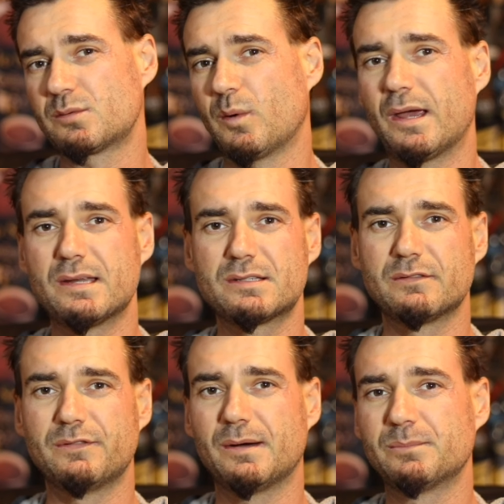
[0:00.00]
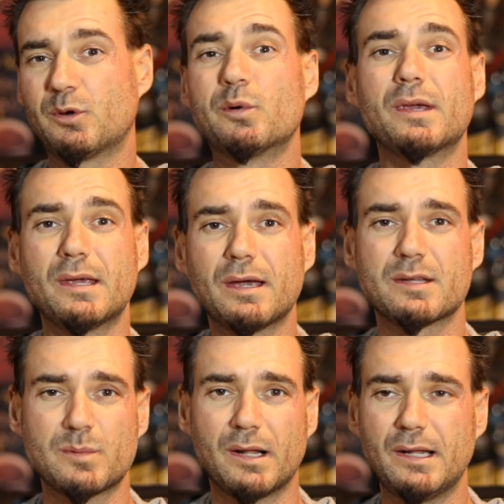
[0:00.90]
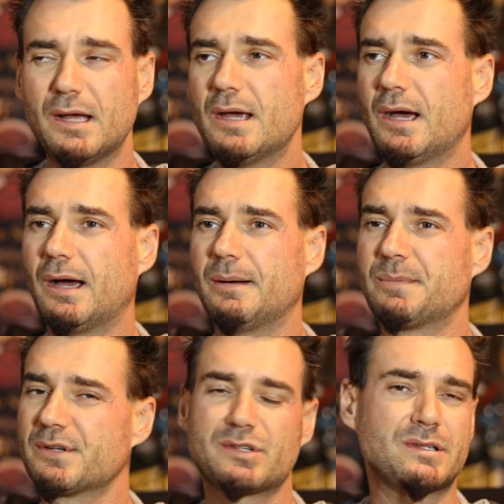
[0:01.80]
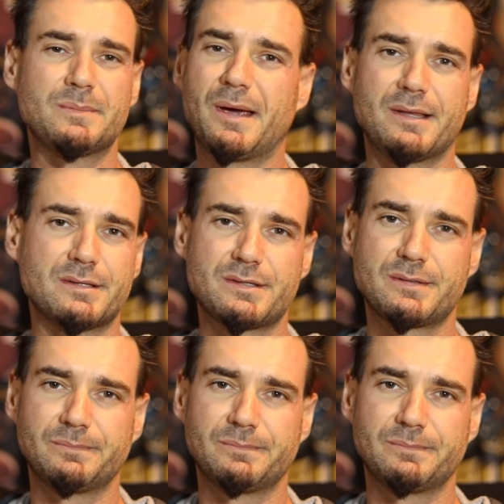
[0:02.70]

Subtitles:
ways of cooking as well, but it just depends.